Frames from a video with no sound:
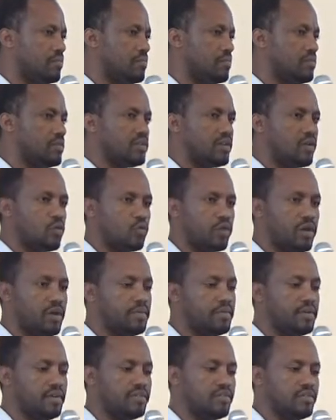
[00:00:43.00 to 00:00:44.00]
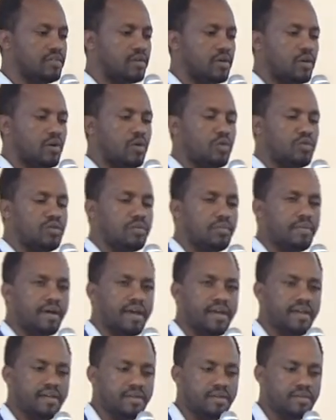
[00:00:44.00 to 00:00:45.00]
the web is owned
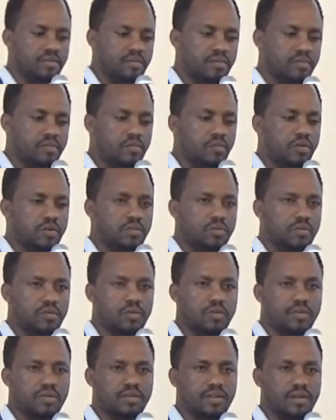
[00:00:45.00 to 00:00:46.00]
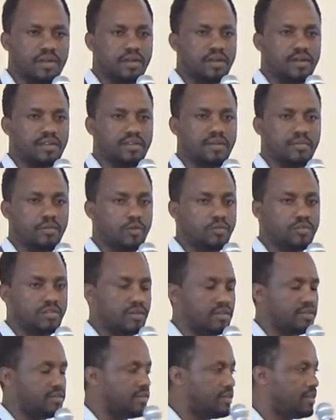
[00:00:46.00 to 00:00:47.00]
by what we call the
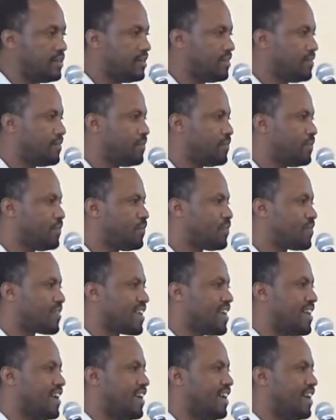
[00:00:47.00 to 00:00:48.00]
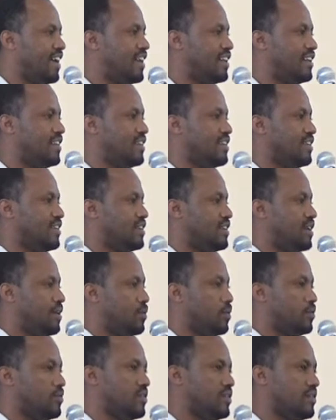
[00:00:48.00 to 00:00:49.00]
W3C, and
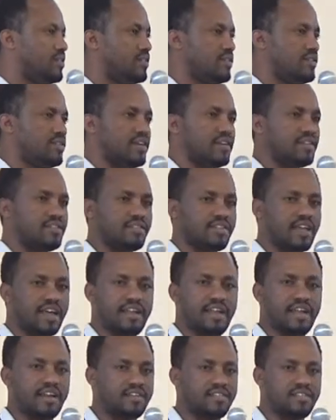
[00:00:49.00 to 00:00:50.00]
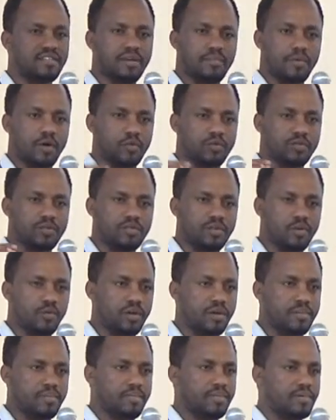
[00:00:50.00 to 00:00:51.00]
W3C sets standards about the
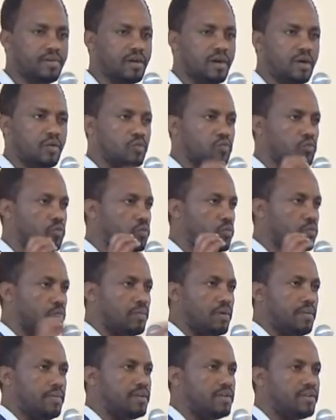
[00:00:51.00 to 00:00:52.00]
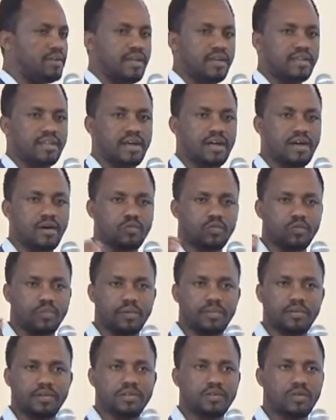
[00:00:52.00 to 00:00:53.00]
web, how to publish data, how to
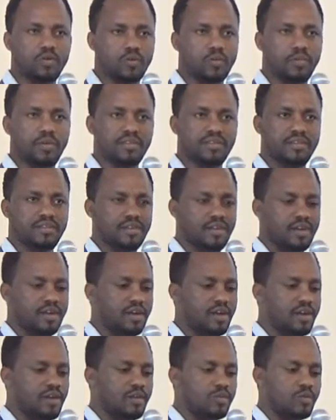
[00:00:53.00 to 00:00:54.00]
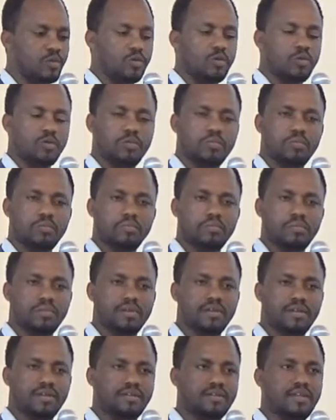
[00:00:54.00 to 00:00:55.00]
publish document. So
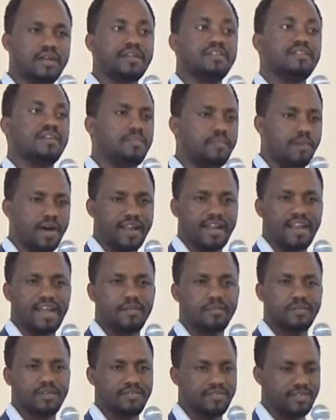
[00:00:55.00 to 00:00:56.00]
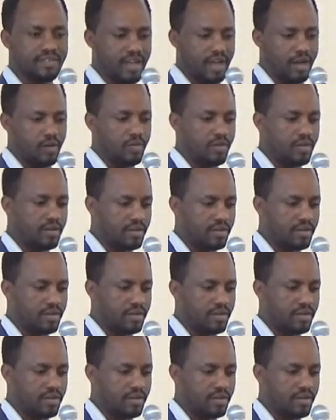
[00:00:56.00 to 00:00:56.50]
there is a paradigm shift. I will